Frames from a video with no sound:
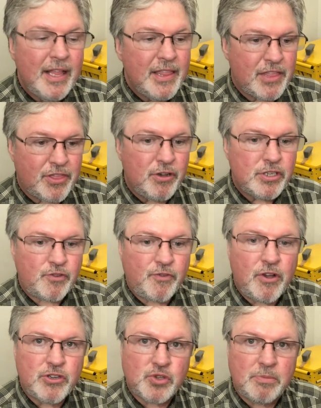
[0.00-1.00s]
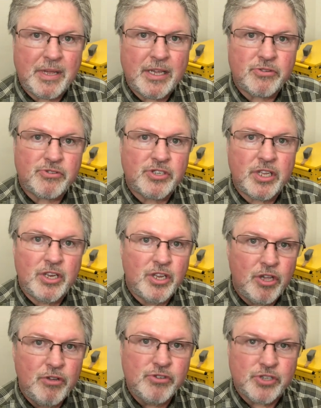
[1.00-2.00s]
that those folks would be interested in
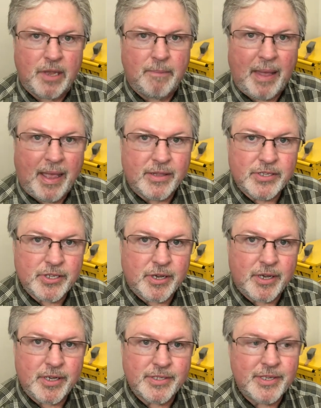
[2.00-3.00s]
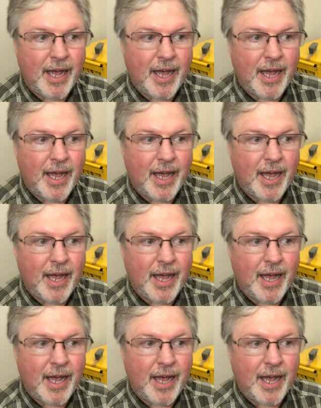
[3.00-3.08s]
using bandsaws,